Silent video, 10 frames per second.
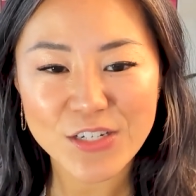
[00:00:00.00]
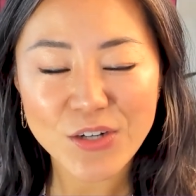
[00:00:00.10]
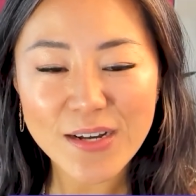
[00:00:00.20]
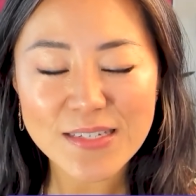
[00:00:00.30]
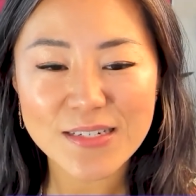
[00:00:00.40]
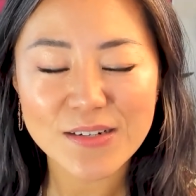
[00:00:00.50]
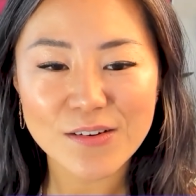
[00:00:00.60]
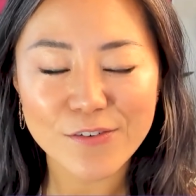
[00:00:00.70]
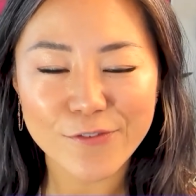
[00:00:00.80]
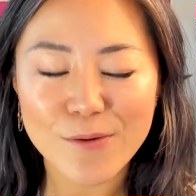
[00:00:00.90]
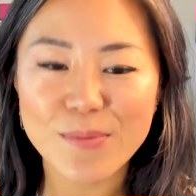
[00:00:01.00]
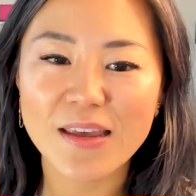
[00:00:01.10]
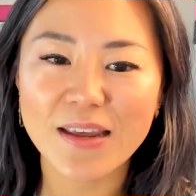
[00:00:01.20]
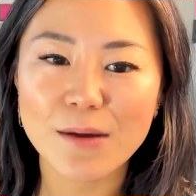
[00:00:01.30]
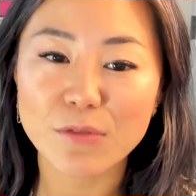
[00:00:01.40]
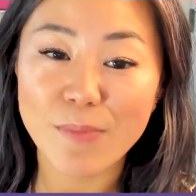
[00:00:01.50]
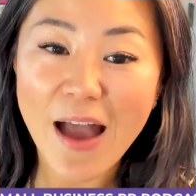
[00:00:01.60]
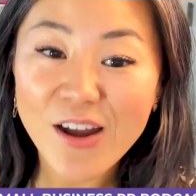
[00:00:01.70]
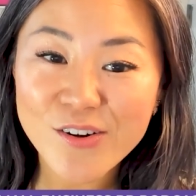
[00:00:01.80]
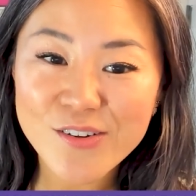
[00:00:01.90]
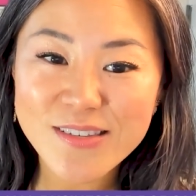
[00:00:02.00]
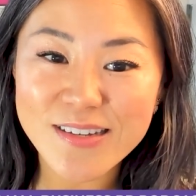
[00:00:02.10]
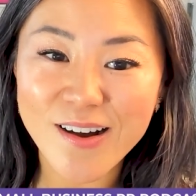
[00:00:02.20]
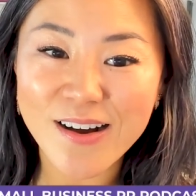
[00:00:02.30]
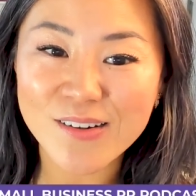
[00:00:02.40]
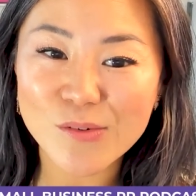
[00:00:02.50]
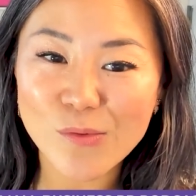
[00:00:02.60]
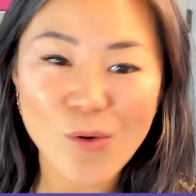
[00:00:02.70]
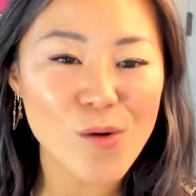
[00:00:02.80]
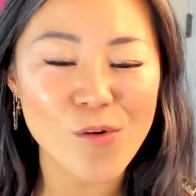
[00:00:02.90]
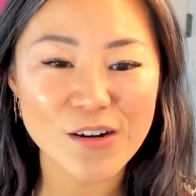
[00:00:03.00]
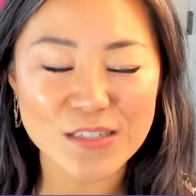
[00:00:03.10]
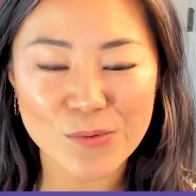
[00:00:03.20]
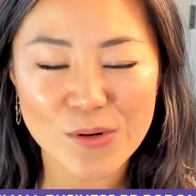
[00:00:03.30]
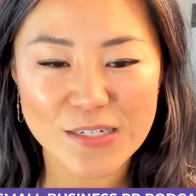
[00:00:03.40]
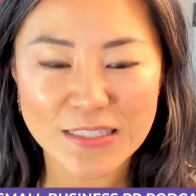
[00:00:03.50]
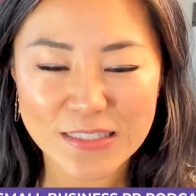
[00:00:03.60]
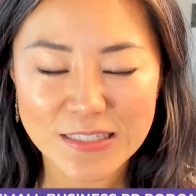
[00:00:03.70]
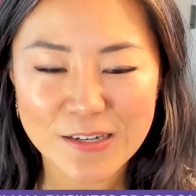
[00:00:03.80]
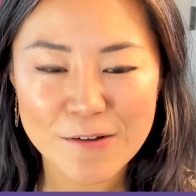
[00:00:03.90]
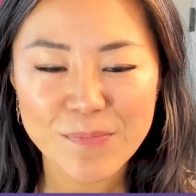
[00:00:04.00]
just from picking up the patterns on what worked and what didn't.